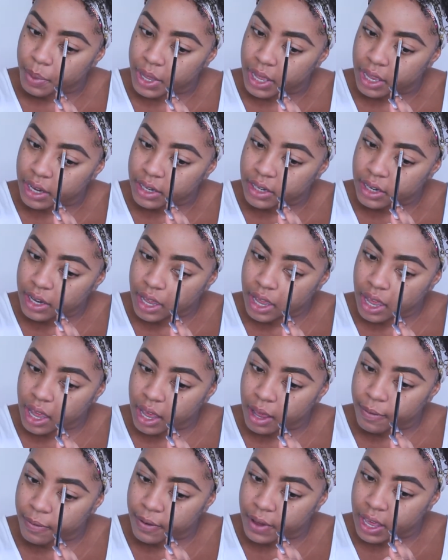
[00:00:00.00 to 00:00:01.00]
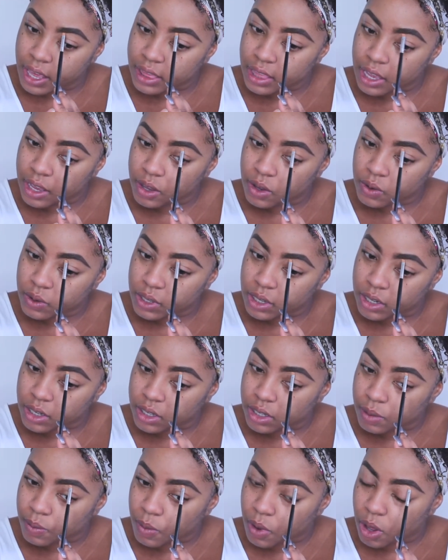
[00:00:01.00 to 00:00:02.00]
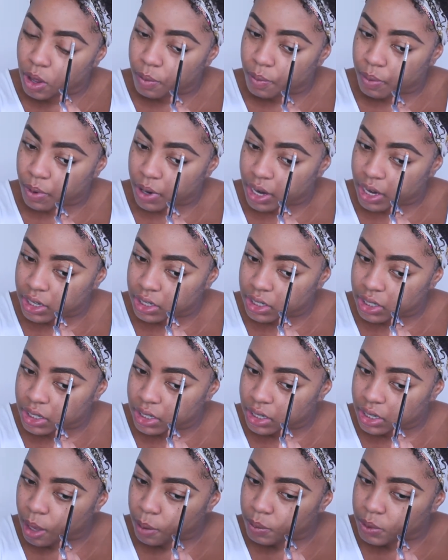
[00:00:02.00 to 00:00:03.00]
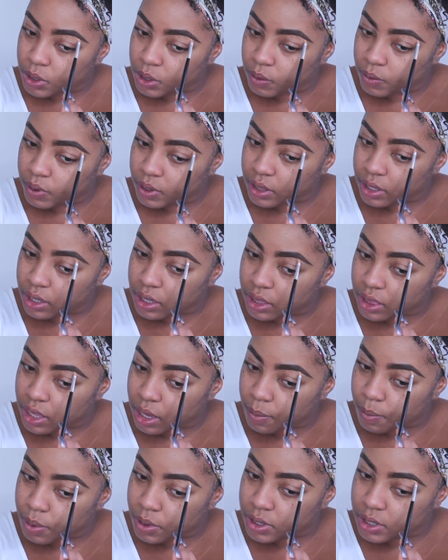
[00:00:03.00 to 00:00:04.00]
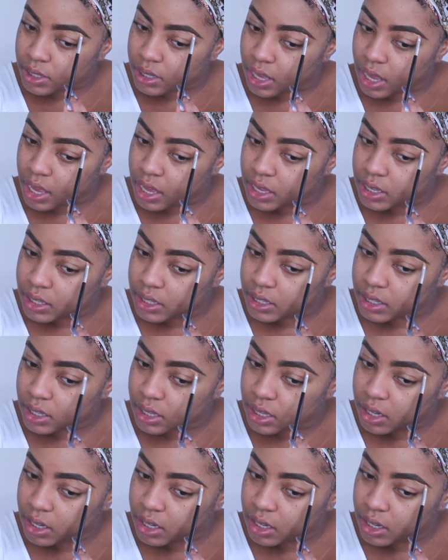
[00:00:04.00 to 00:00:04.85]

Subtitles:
but I find that using a small brush helps you really get that precise